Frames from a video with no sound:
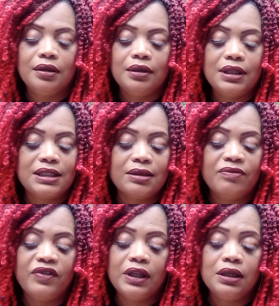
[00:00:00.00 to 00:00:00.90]
that's them
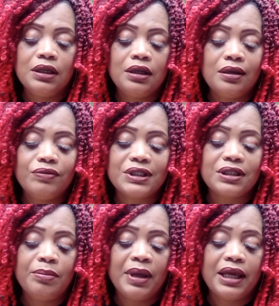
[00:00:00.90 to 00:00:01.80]
fell in love with
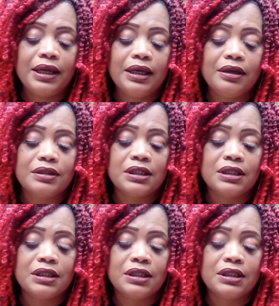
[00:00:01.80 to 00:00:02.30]
somebody else,